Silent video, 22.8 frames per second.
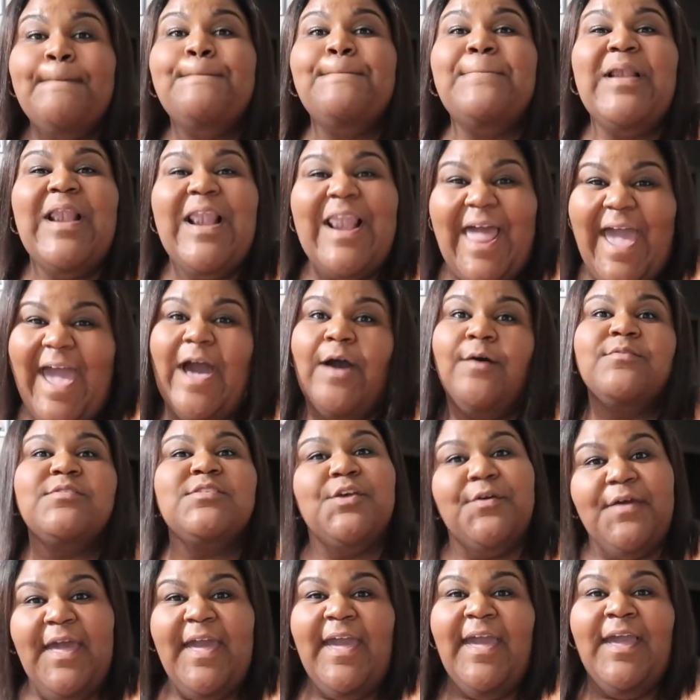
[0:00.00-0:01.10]
plows,
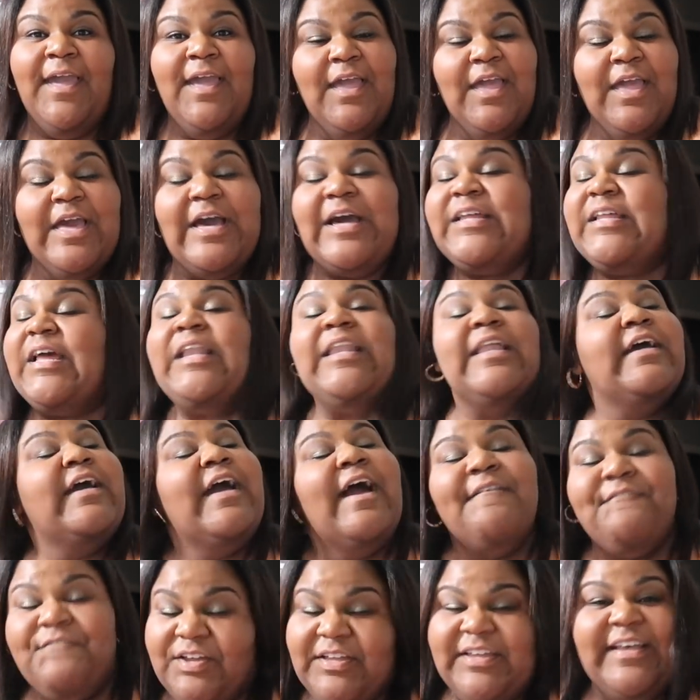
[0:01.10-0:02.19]
okay? They look
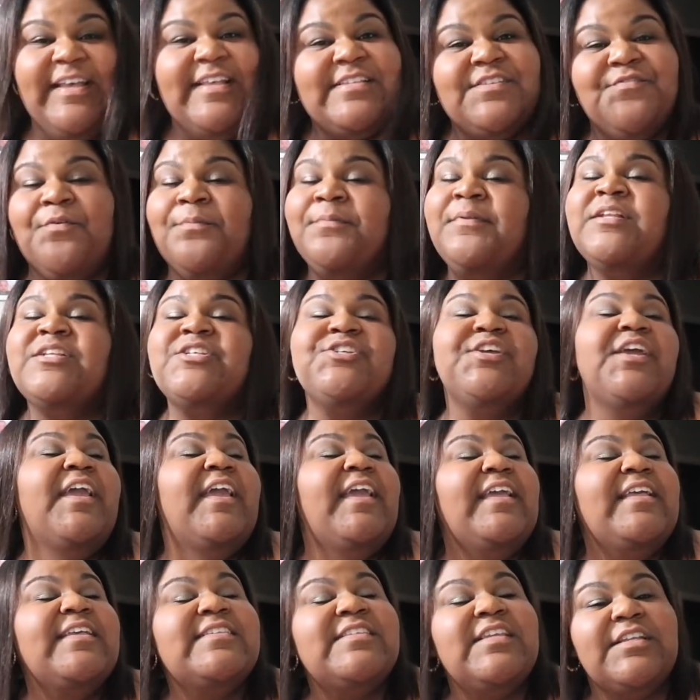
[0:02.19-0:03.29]
out for us, from the
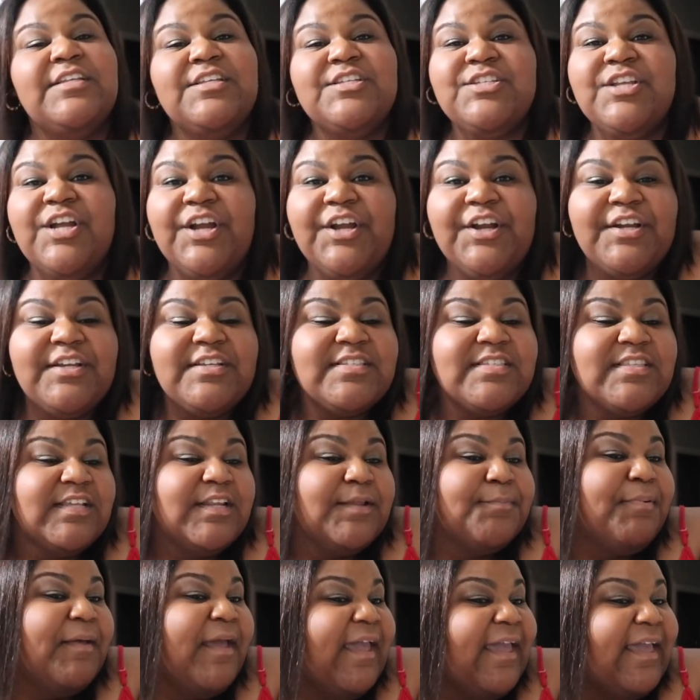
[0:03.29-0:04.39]
jeans to the shirts to the
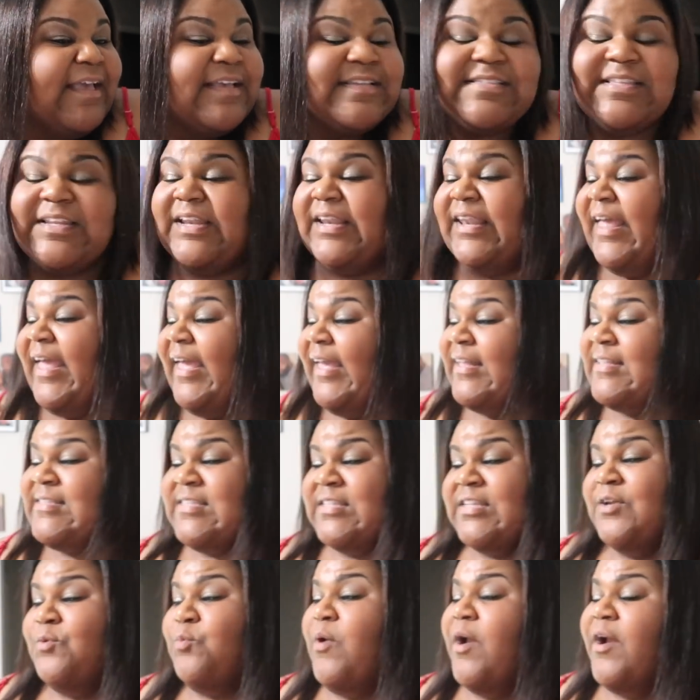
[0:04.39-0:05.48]
pants to the leggings to
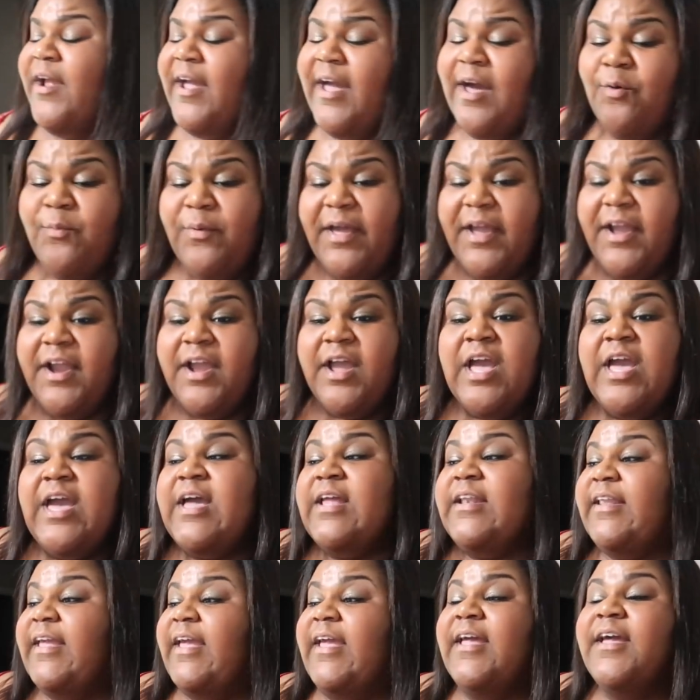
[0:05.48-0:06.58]
the workout wear.
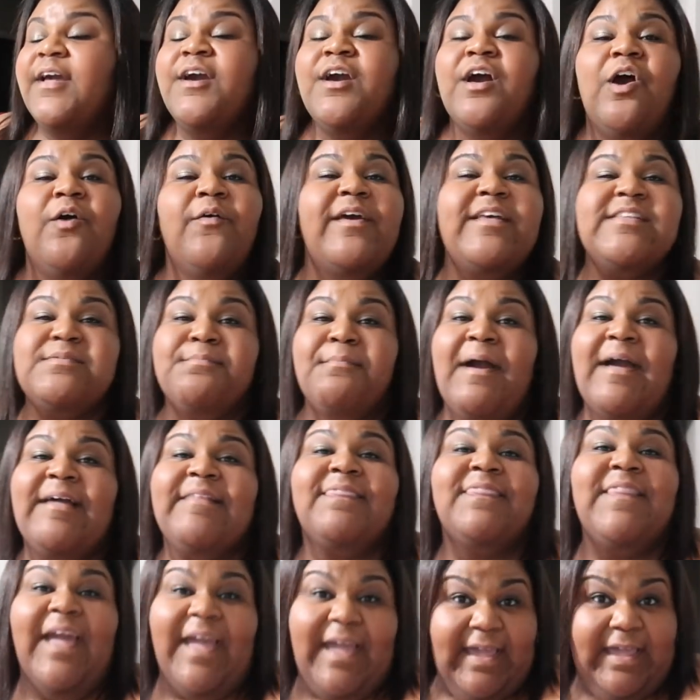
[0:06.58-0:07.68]
Dia&co is my
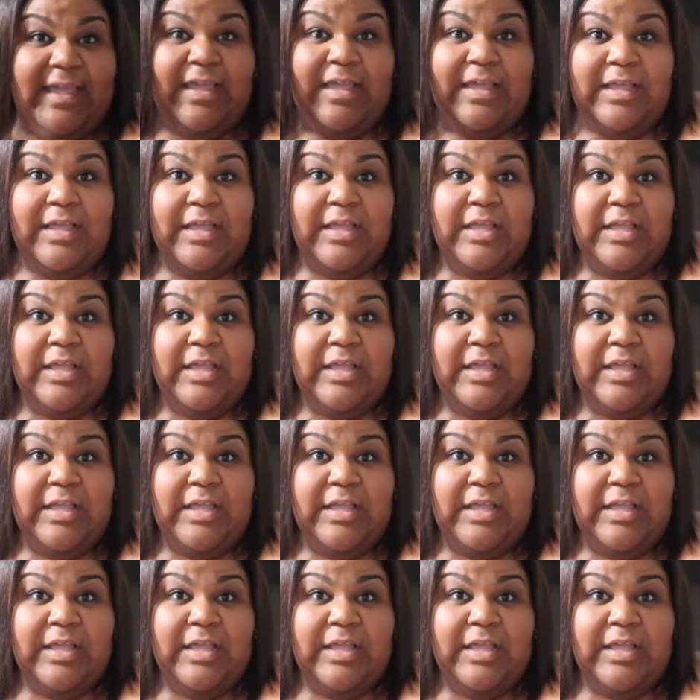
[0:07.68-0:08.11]
thing.